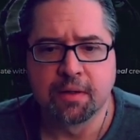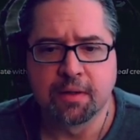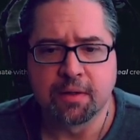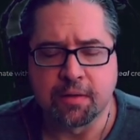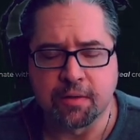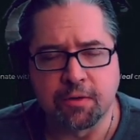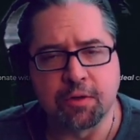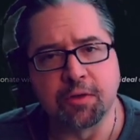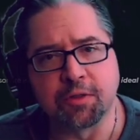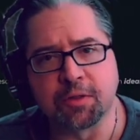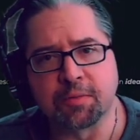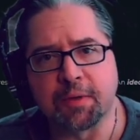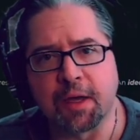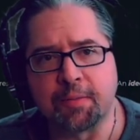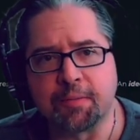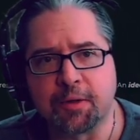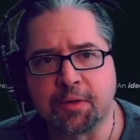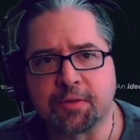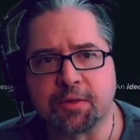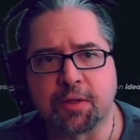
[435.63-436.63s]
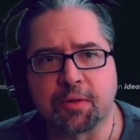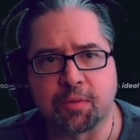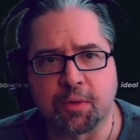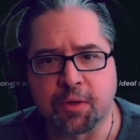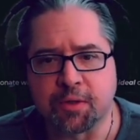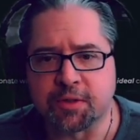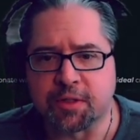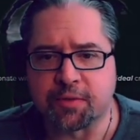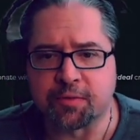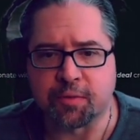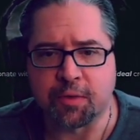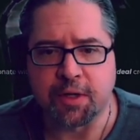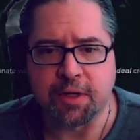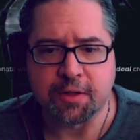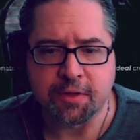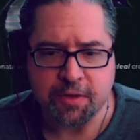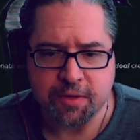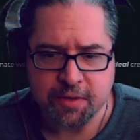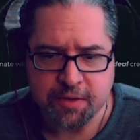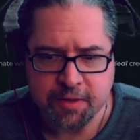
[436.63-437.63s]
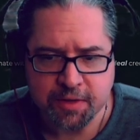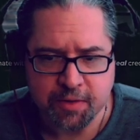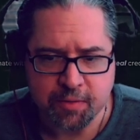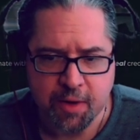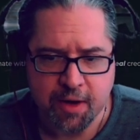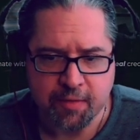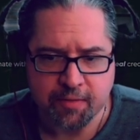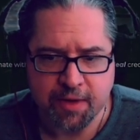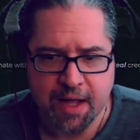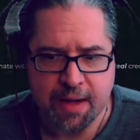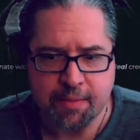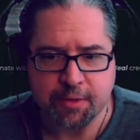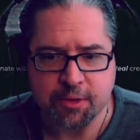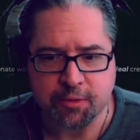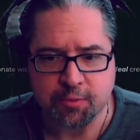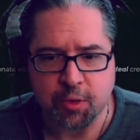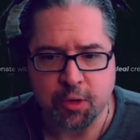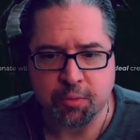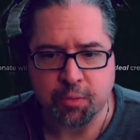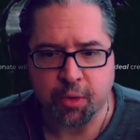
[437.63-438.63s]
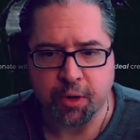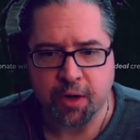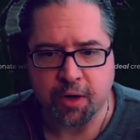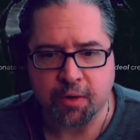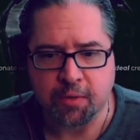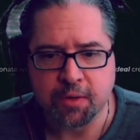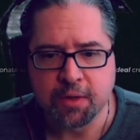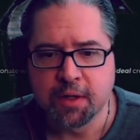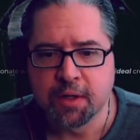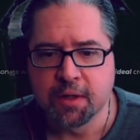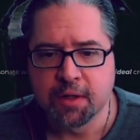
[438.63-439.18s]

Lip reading: my music royalty free under the Creative Commons 4.0.